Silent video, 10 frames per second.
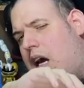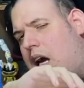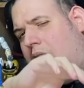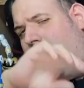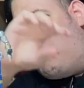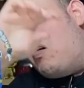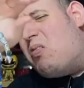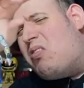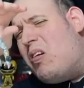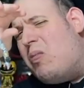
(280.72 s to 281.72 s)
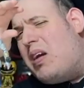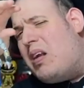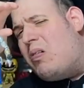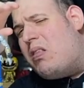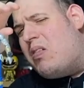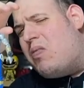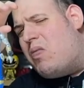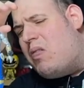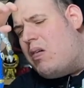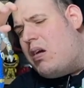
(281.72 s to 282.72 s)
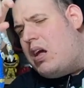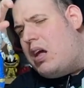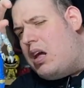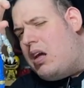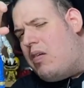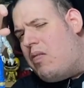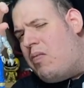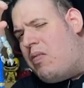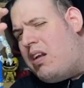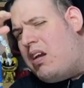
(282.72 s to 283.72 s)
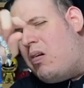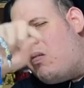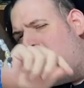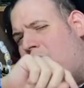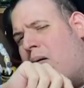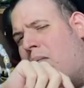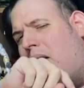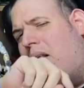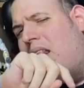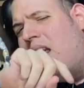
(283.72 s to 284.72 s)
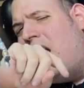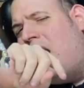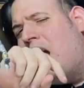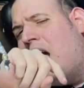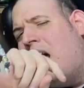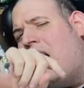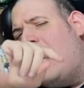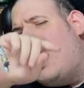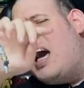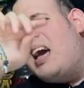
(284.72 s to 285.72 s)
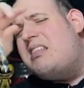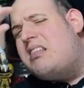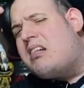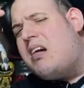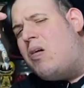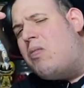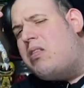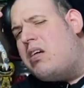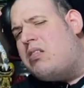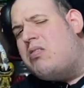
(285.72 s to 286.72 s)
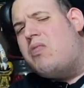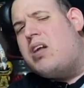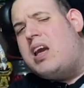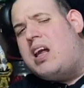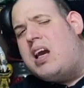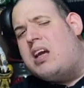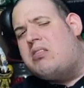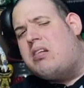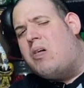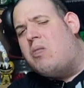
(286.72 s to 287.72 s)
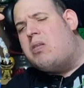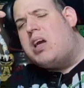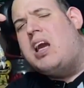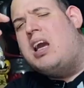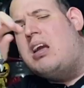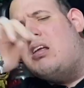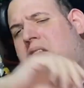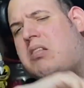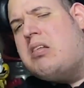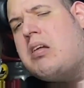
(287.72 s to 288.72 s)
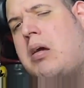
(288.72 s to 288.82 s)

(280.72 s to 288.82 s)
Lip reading: I will zoom in on the video as well, but the head sculpt, the civilian head sculpt, is